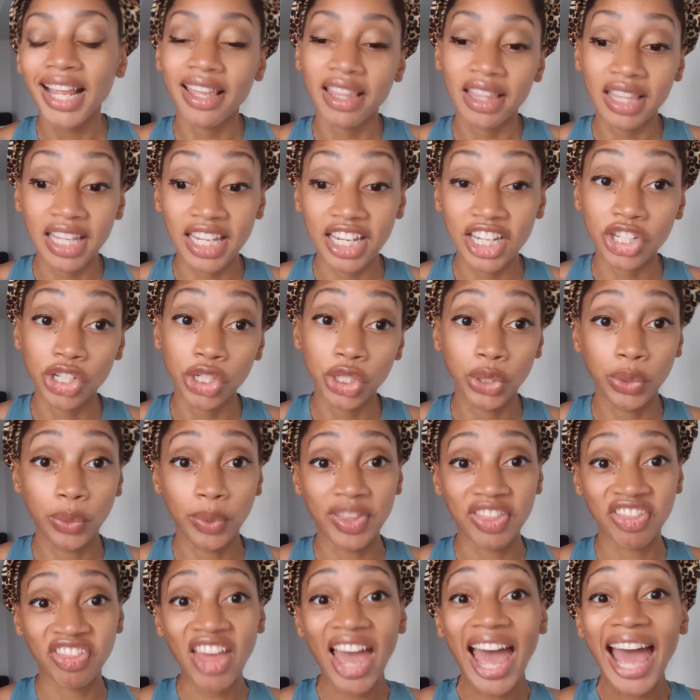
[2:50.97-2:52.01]
The issue
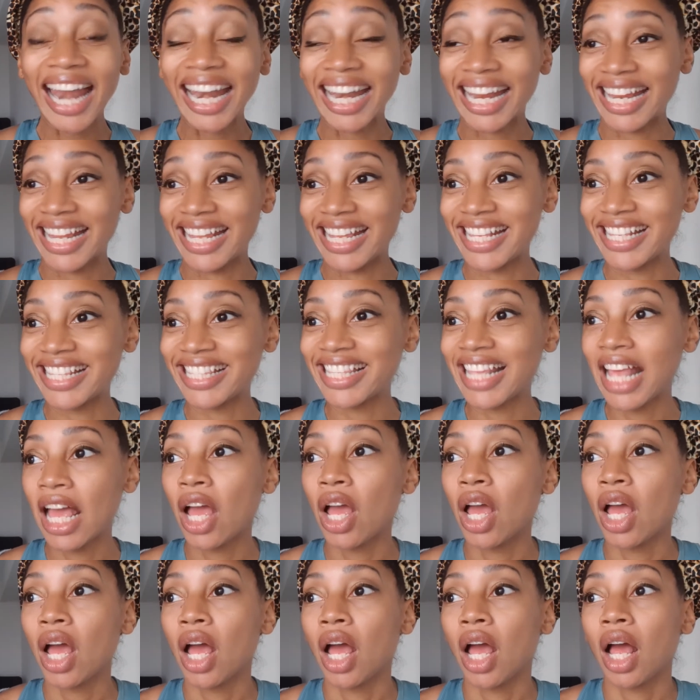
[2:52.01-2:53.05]
with that is
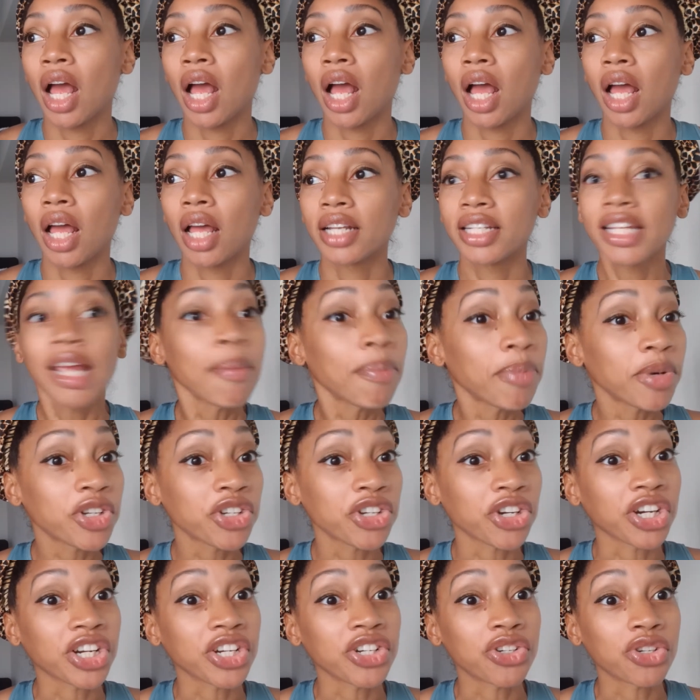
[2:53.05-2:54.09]

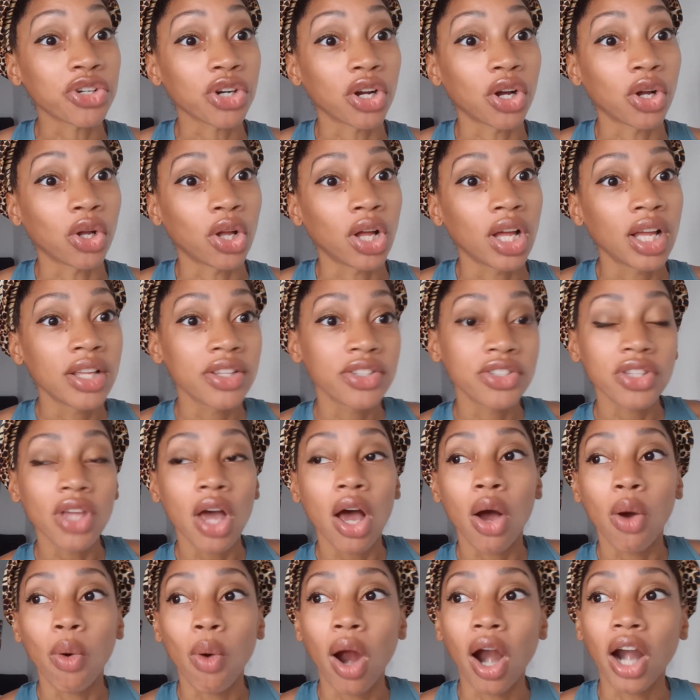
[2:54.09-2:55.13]
temperature control.
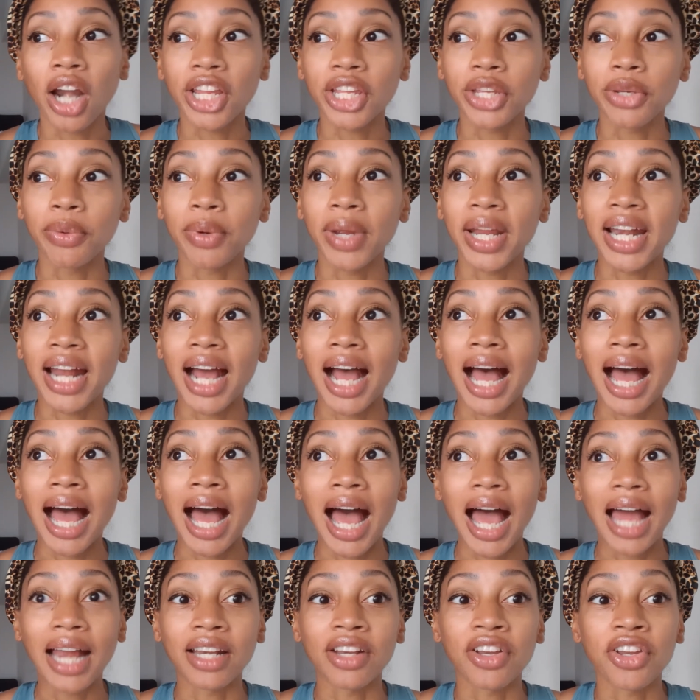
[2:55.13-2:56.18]
So are you in a
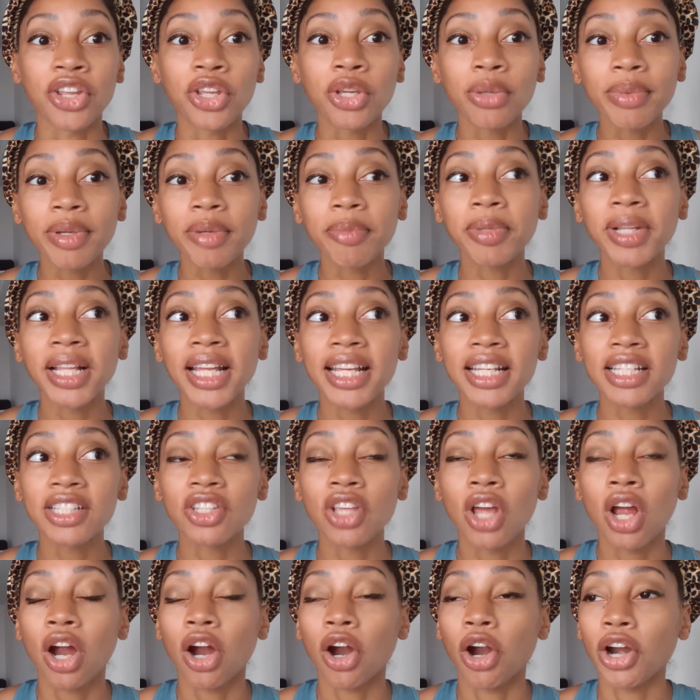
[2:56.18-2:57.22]
hot and humid place?
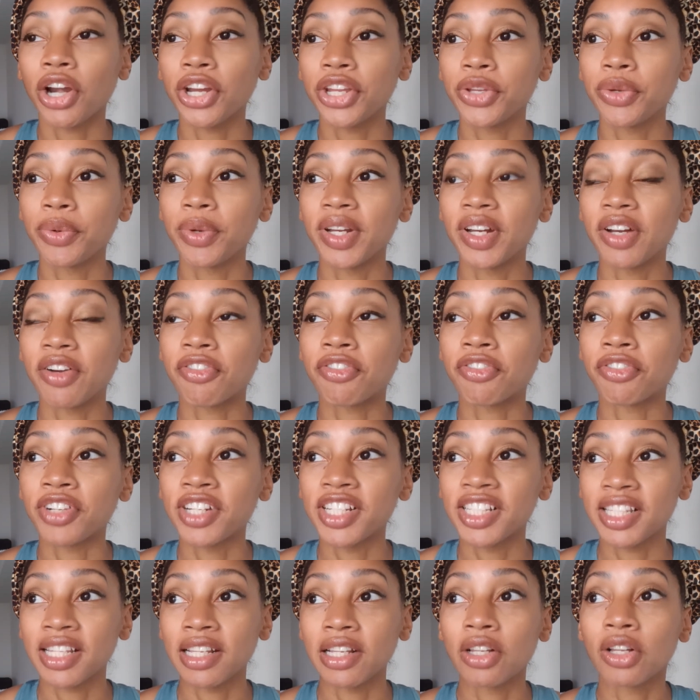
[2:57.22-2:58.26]
Are you in a
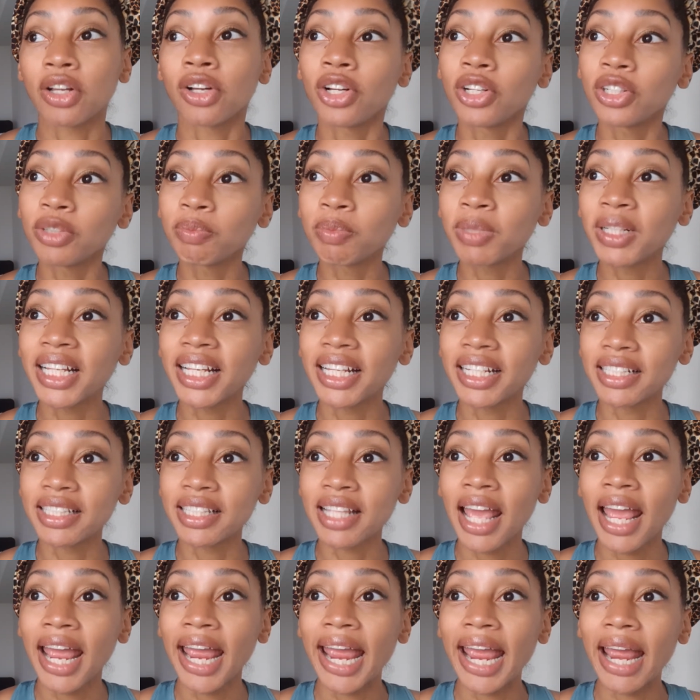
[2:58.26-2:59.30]
freezing cold place?
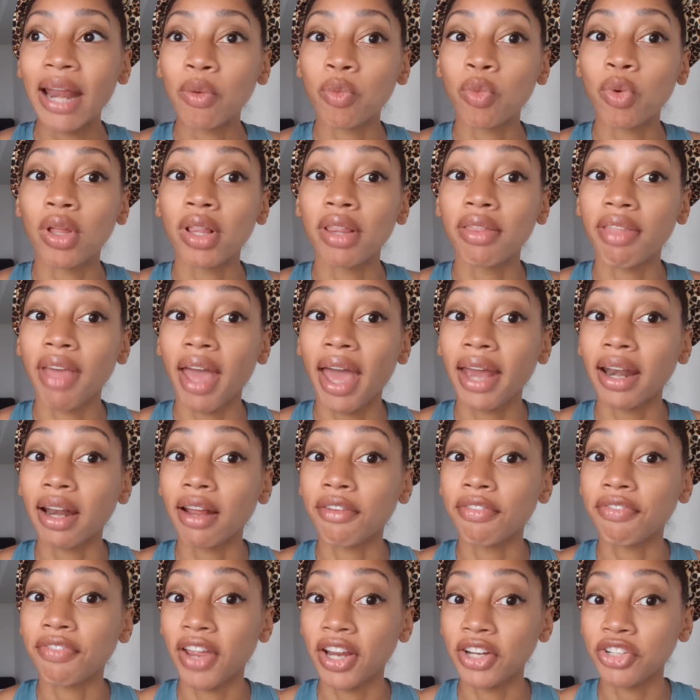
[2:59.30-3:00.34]
And will that
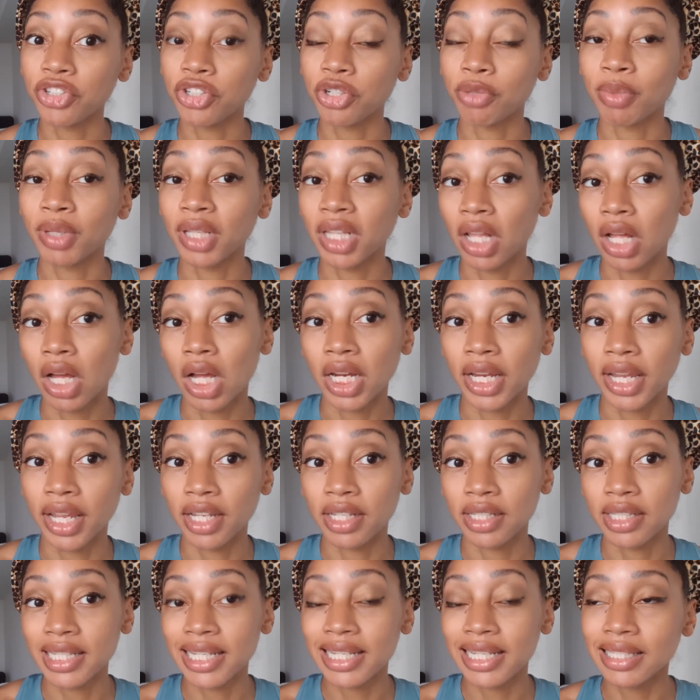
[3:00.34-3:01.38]
affect your
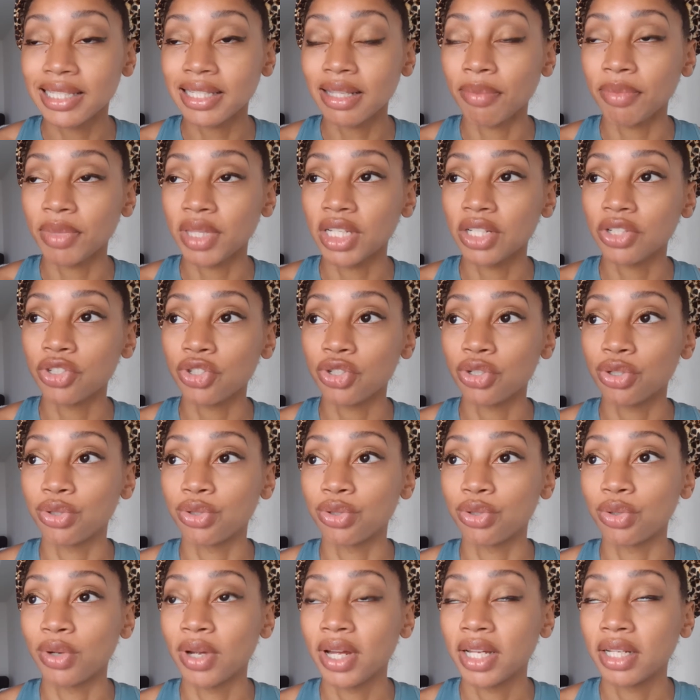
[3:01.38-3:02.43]
belongings? something
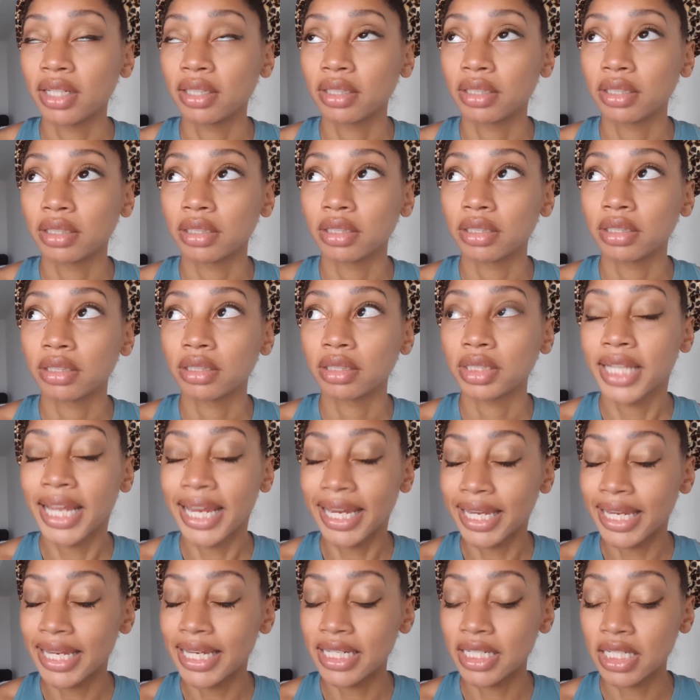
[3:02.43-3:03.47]
to
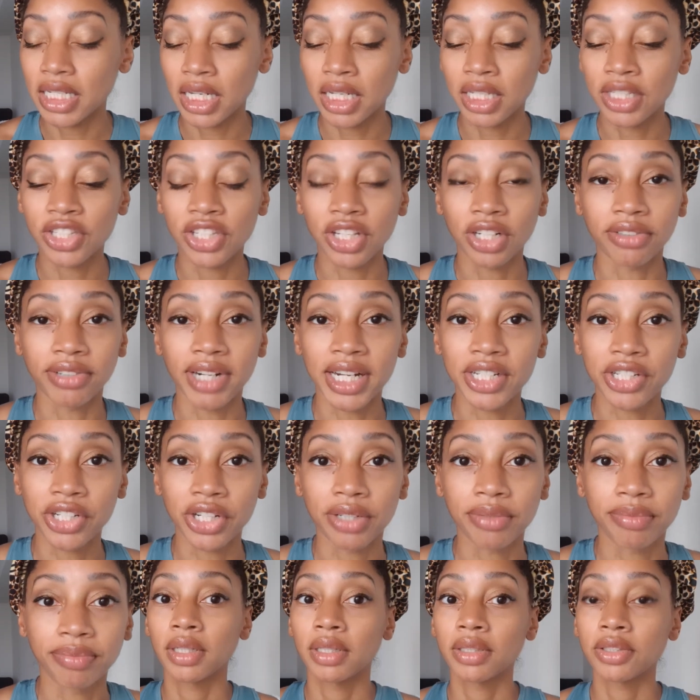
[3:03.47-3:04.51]
take into
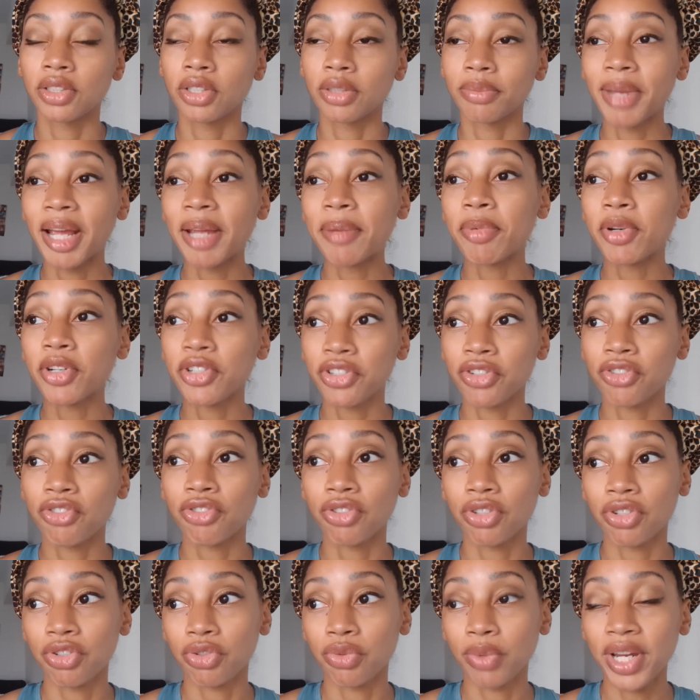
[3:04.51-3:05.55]
consideration. So in my personal
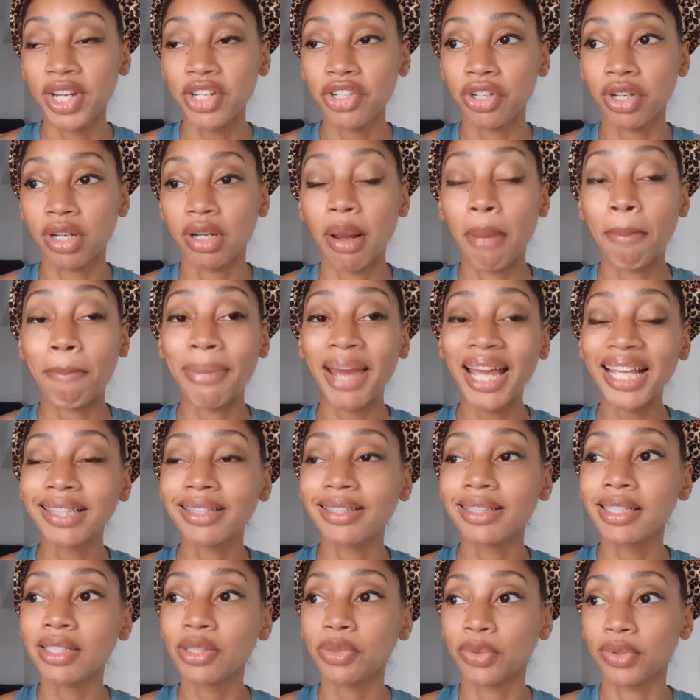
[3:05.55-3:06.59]
situation, my
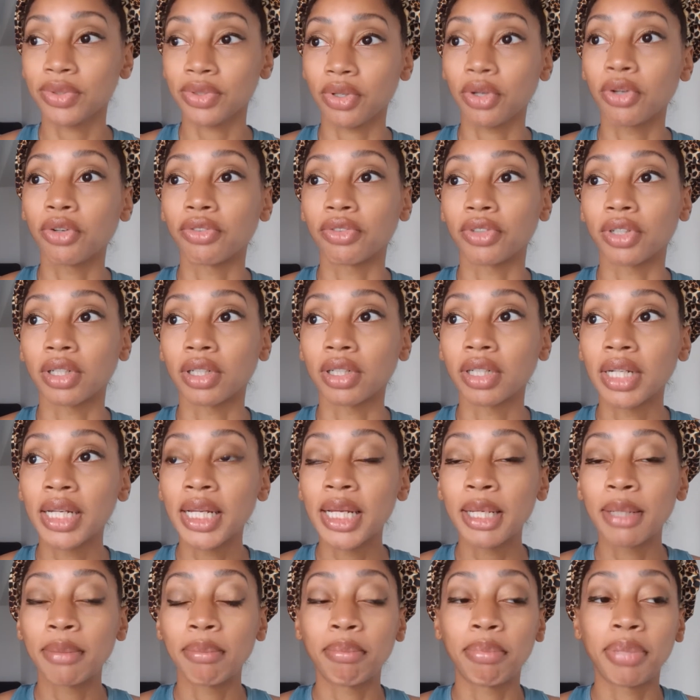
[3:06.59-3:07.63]
lease was over,
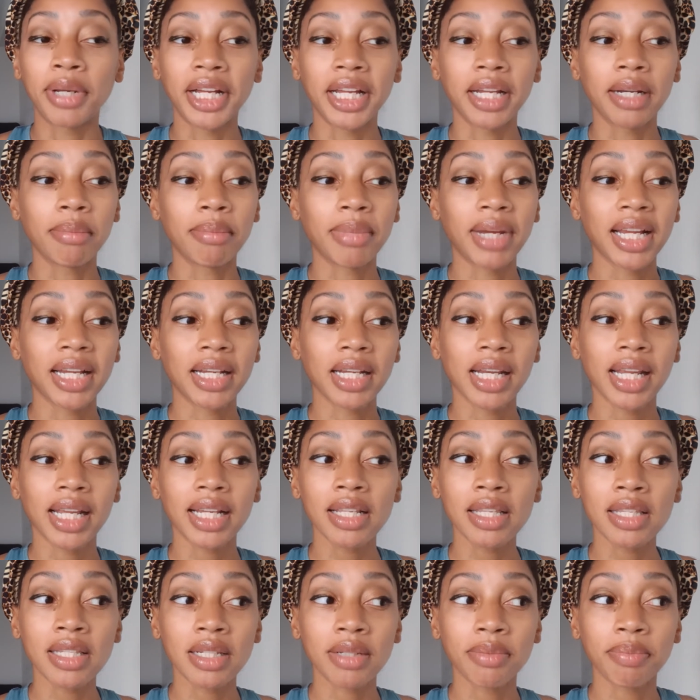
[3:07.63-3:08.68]
but my
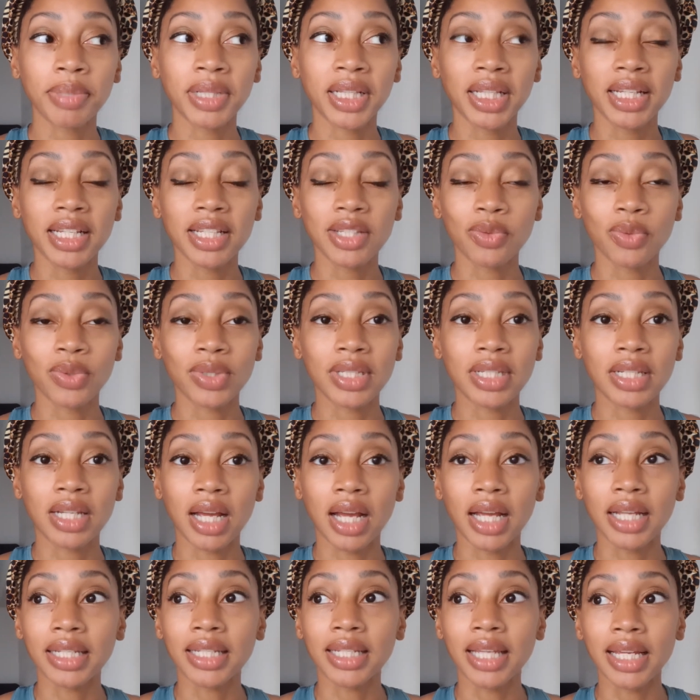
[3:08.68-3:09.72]
next place was
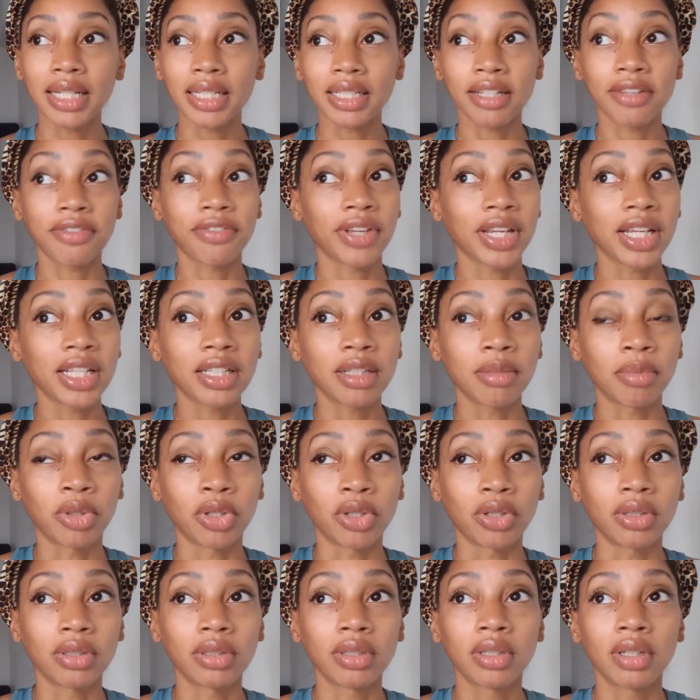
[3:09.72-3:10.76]
not yet
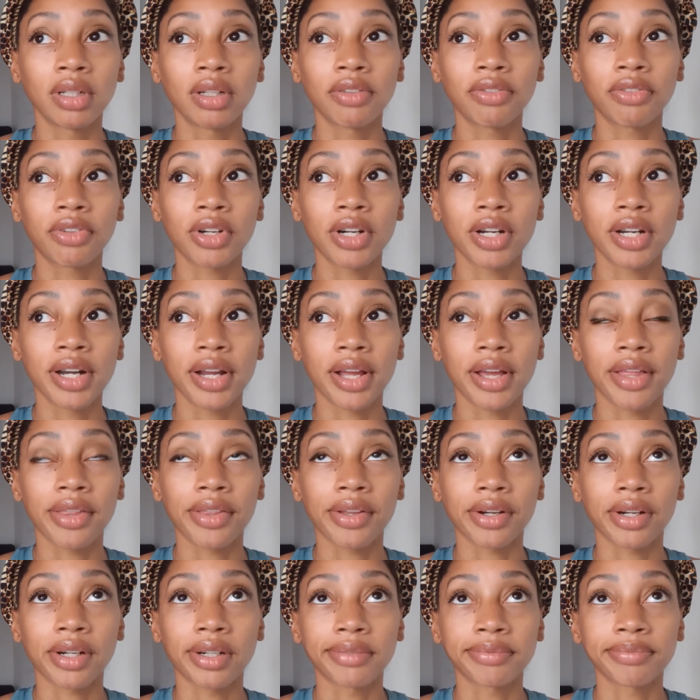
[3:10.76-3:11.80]
available for
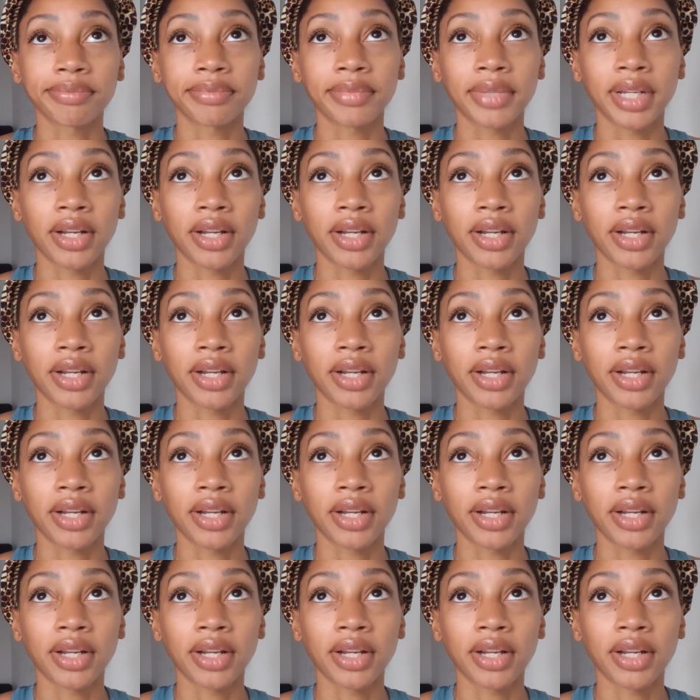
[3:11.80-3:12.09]
another,